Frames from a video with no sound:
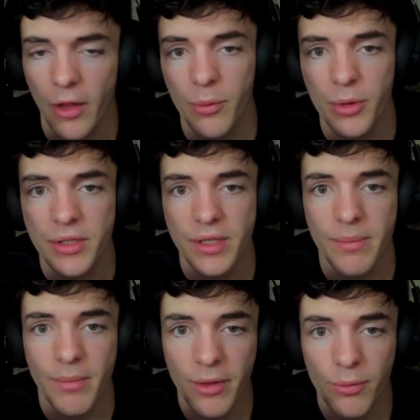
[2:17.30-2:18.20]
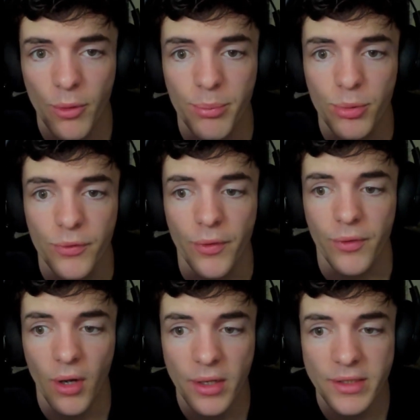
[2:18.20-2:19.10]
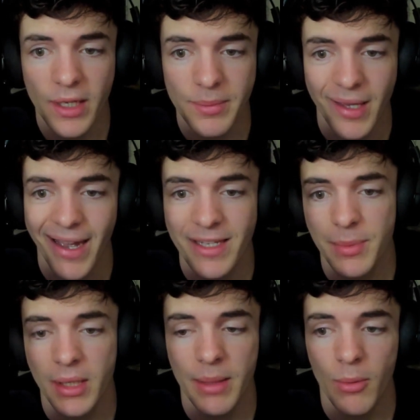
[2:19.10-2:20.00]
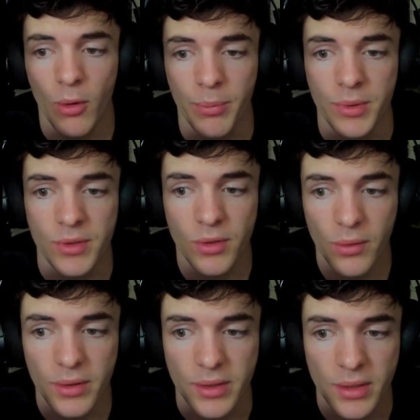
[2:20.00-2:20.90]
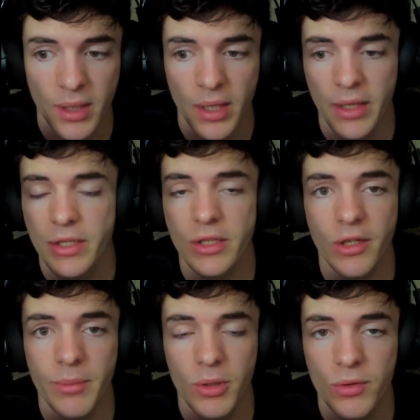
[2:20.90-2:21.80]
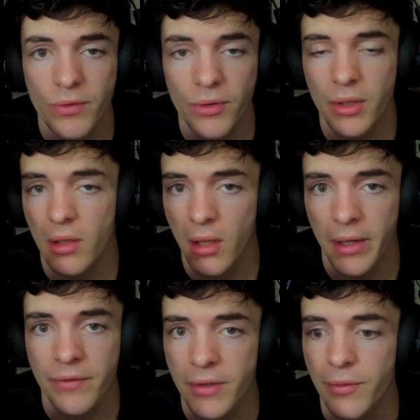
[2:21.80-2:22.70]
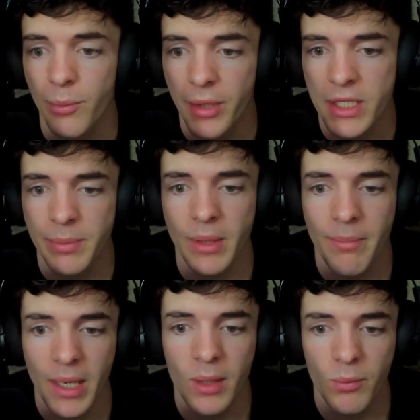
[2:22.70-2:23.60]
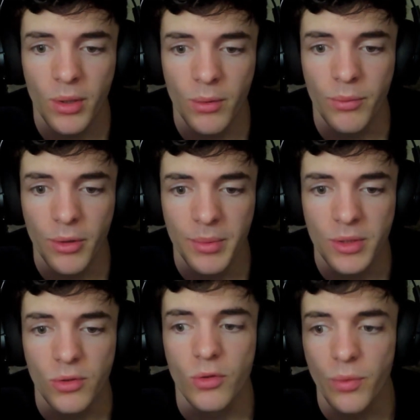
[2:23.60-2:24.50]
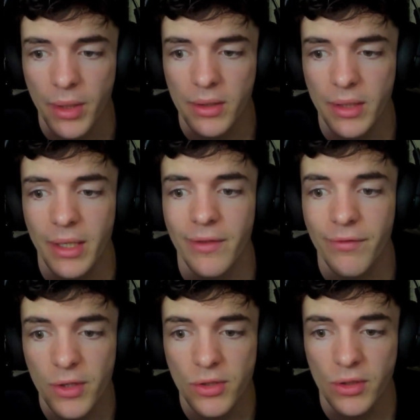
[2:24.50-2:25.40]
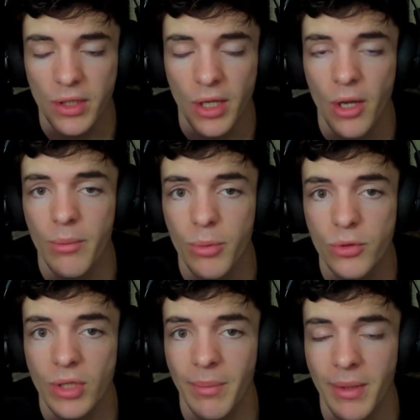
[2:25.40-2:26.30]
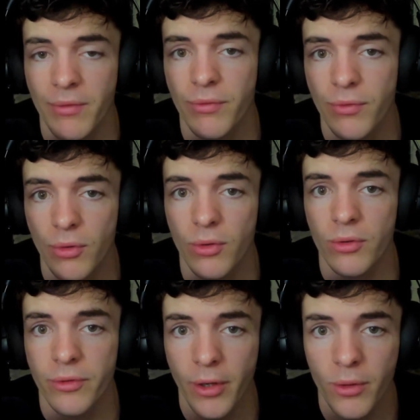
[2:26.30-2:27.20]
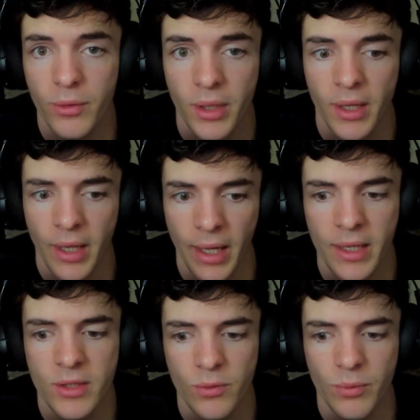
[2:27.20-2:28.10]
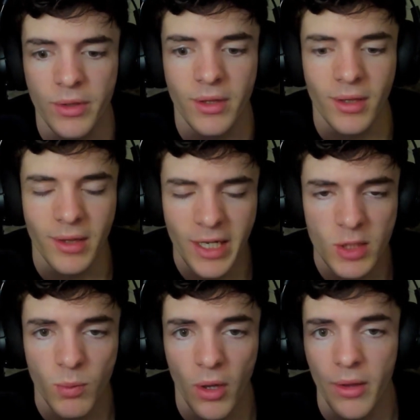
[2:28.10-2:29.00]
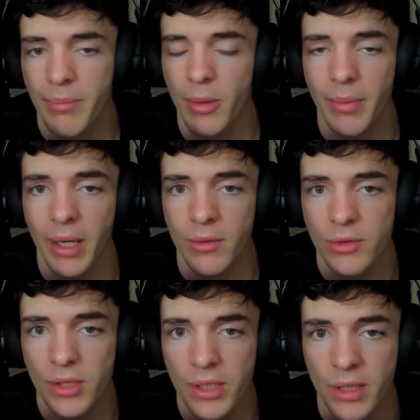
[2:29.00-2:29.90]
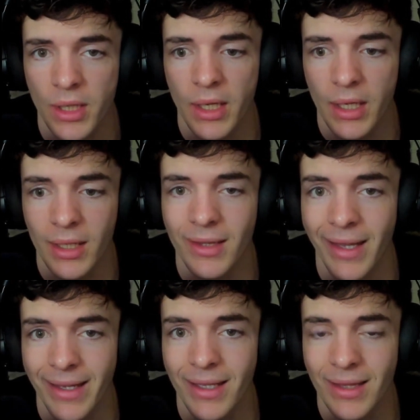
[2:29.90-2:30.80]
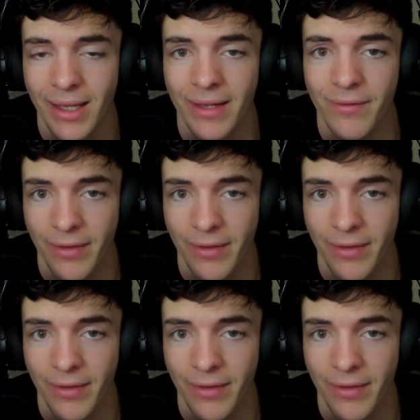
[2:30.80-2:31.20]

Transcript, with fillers: In other words, the Mithril proof of concept has become open sourced. This is going to be useful in a lot of different ways, but the main one will be to quickly and efficiently bootstrap a full node, and with the Lace wallet built by IOG in a light client